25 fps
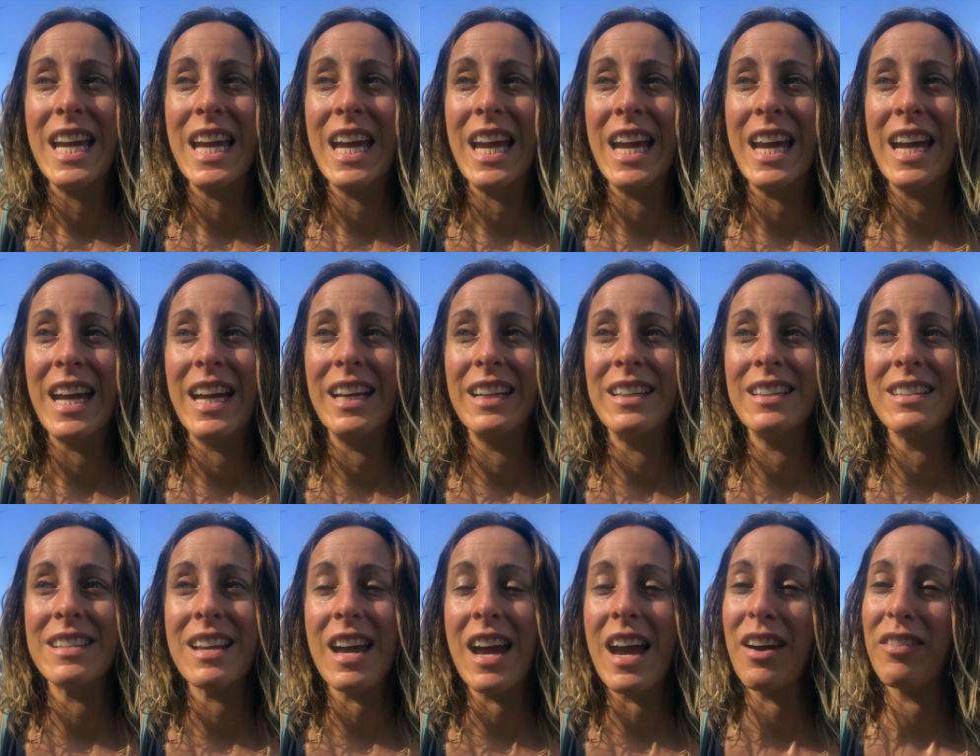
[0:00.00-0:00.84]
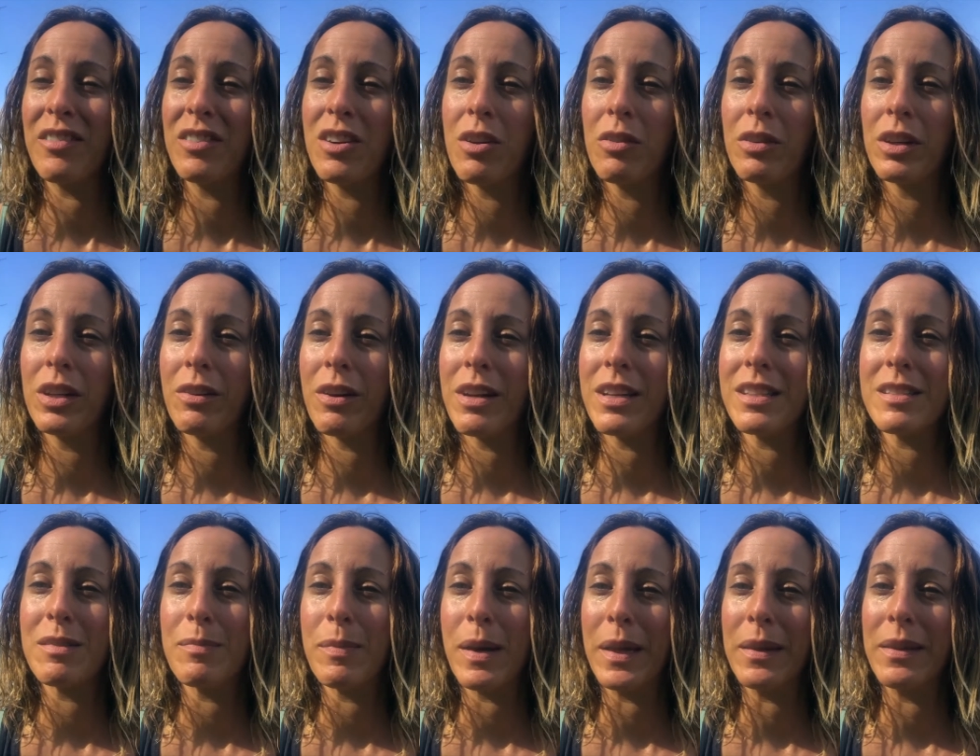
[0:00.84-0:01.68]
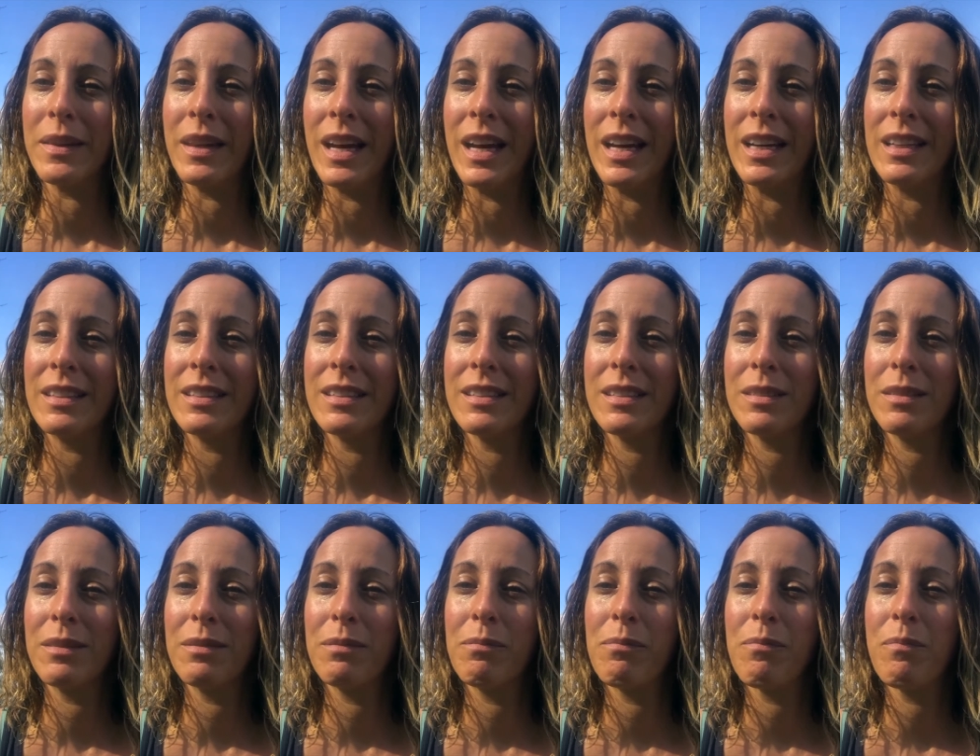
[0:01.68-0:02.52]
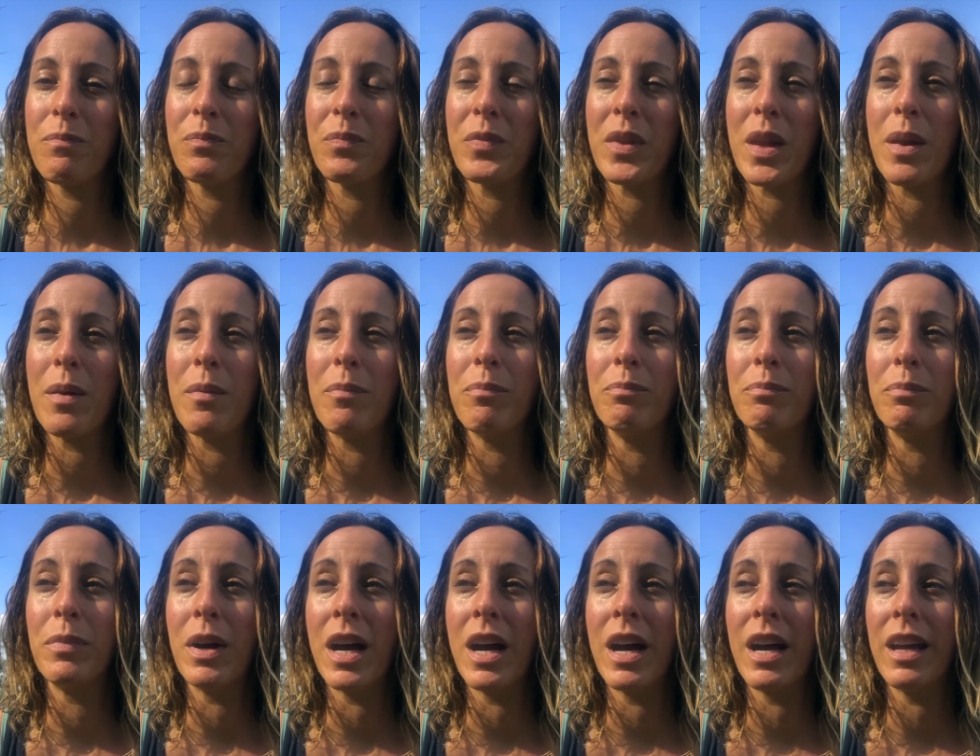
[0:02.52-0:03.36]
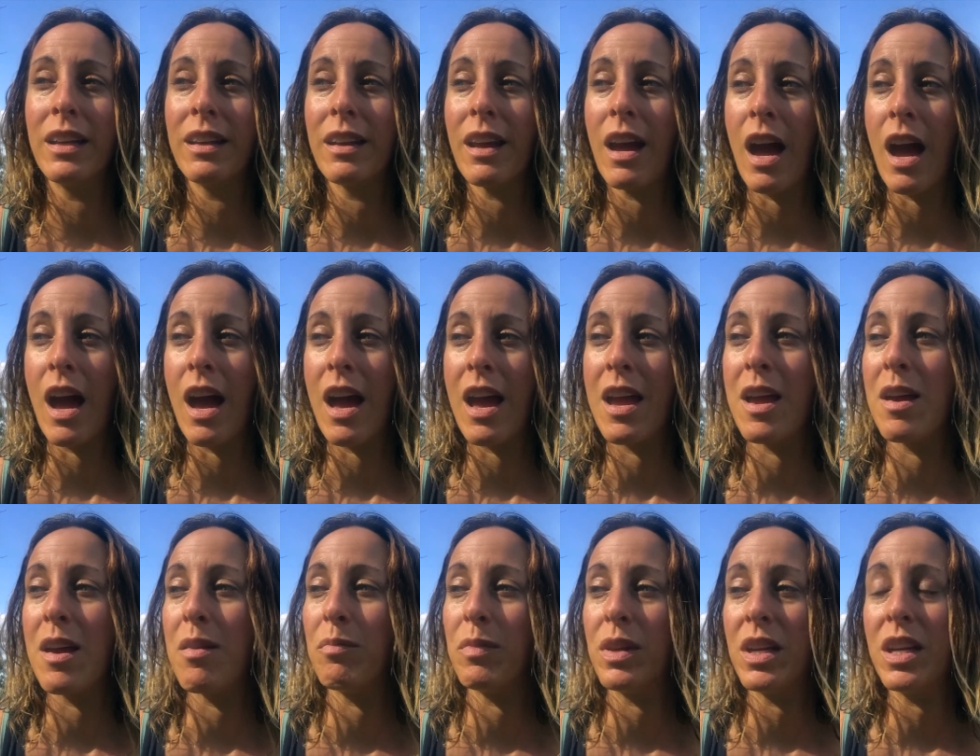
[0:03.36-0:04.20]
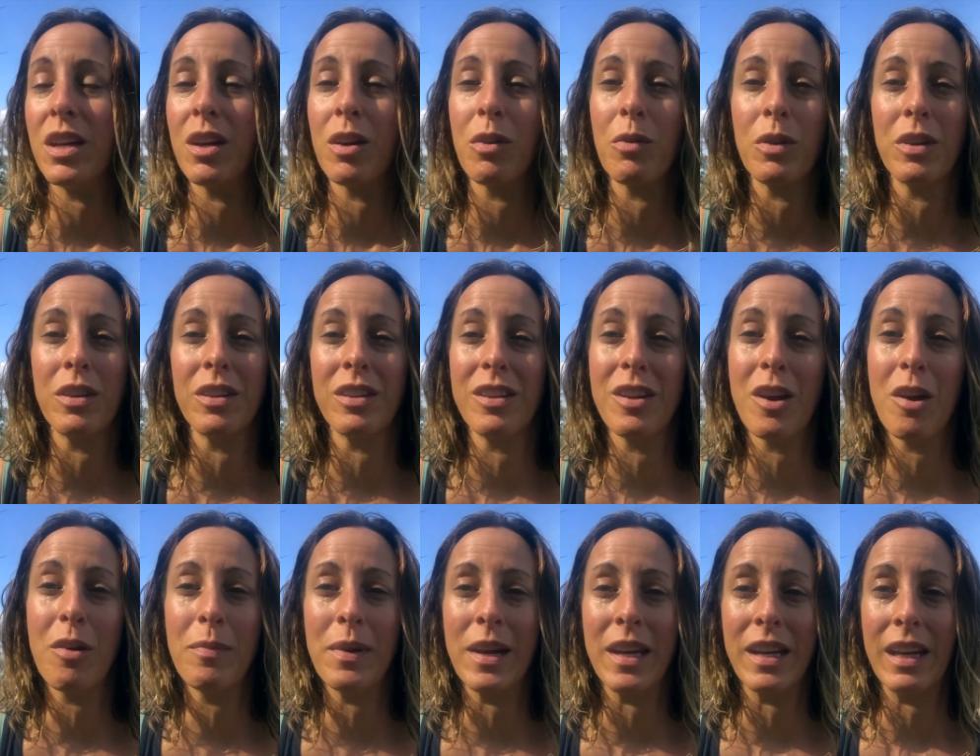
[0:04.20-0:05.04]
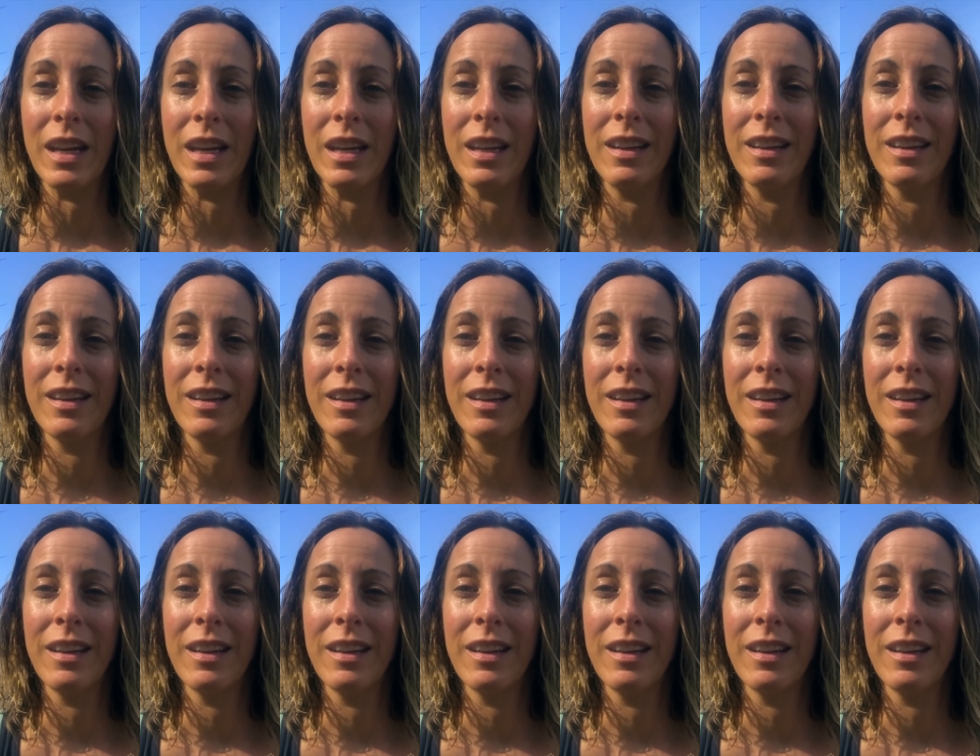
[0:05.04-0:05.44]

and I have no regrets about that. But I am here with no money,